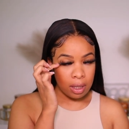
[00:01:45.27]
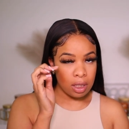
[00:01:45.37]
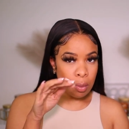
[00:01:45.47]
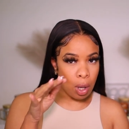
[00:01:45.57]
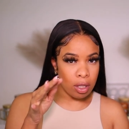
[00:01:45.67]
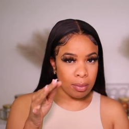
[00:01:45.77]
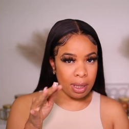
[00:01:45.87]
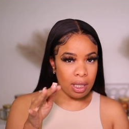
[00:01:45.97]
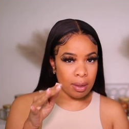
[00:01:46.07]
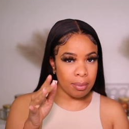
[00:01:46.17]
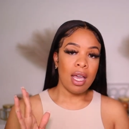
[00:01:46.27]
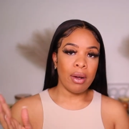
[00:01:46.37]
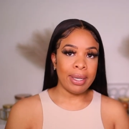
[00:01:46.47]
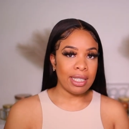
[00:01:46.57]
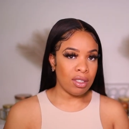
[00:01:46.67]
smaller medium
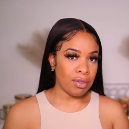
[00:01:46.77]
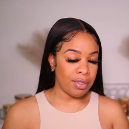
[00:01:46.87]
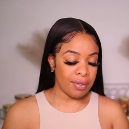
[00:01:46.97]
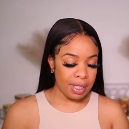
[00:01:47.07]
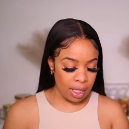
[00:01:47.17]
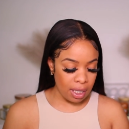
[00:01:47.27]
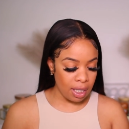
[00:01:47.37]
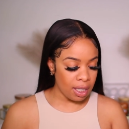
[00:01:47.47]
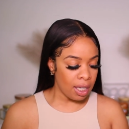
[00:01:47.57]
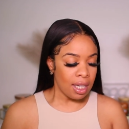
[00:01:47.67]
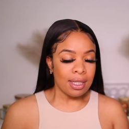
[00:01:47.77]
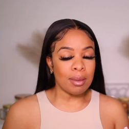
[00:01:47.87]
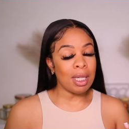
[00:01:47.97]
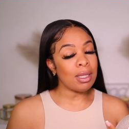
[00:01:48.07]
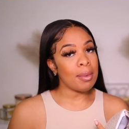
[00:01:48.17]
and retails for 15
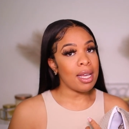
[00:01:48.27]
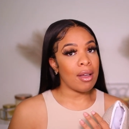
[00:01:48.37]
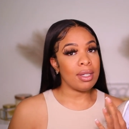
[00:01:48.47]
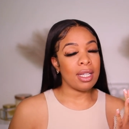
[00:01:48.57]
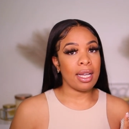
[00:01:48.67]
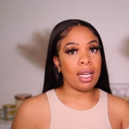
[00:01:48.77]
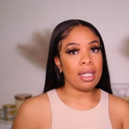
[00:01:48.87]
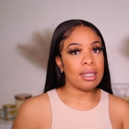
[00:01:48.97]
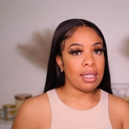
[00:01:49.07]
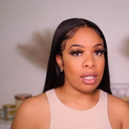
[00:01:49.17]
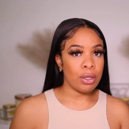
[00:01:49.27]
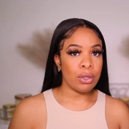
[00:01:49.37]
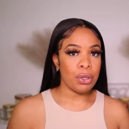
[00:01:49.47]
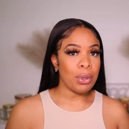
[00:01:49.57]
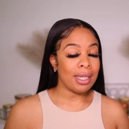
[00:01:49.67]
sometimes they be having like
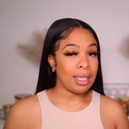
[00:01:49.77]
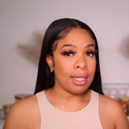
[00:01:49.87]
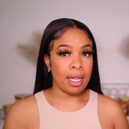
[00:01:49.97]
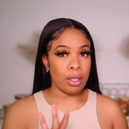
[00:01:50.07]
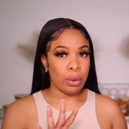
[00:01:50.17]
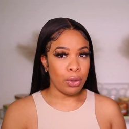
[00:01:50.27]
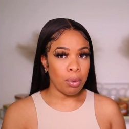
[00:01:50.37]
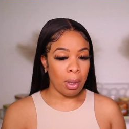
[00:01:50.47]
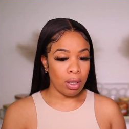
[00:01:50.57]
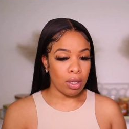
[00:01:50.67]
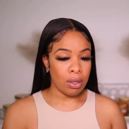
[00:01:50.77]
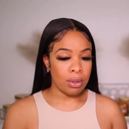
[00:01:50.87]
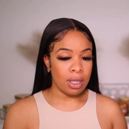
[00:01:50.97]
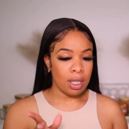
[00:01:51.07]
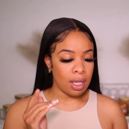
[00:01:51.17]
sales or you guys can get like little coupon
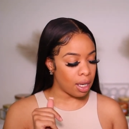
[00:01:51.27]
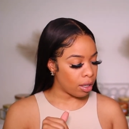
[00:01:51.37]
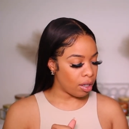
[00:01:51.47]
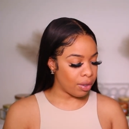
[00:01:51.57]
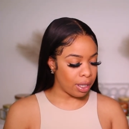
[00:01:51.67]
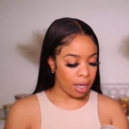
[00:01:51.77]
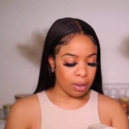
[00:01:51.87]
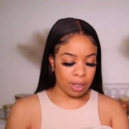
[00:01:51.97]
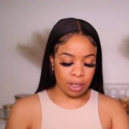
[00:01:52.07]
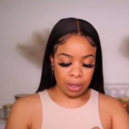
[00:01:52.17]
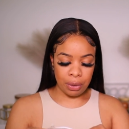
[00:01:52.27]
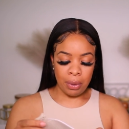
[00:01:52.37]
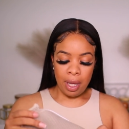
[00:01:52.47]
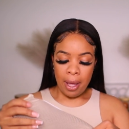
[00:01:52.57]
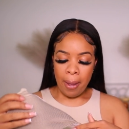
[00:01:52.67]
codes and it'll knock off a dollar or two
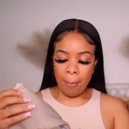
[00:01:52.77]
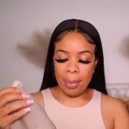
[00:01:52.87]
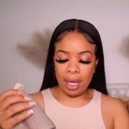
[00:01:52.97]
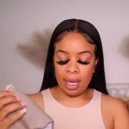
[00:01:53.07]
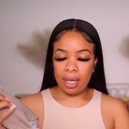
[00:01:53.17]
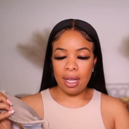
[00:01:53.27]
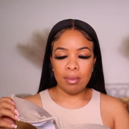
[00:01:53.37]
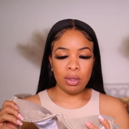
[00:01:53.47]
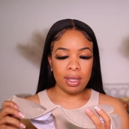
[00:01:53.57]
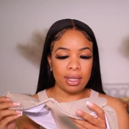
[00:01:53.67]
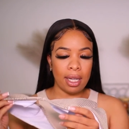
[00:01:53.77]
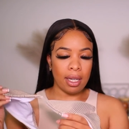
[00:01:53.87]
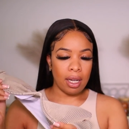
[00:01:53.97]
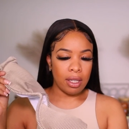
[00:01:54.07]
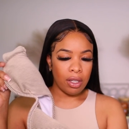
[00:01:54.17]
but it comes with this
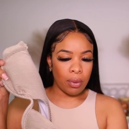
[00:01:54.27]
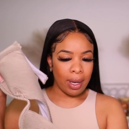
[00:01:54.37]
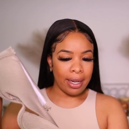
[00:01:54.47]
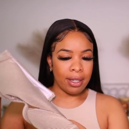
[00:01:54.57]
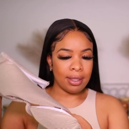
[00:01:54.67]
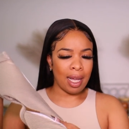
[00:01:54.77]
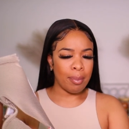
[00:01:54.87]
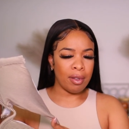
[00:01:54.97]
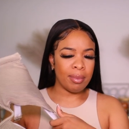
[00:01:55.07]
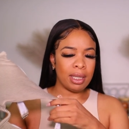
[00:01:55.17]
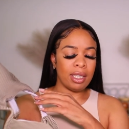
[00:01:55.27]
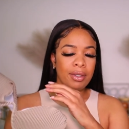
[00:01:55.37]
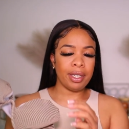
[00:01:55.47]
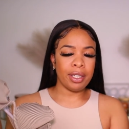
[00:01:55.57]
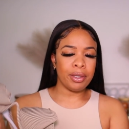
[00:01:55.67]
like underwire type of
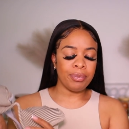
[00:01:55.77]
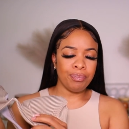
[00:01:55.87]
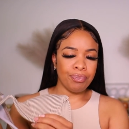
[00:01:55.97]
material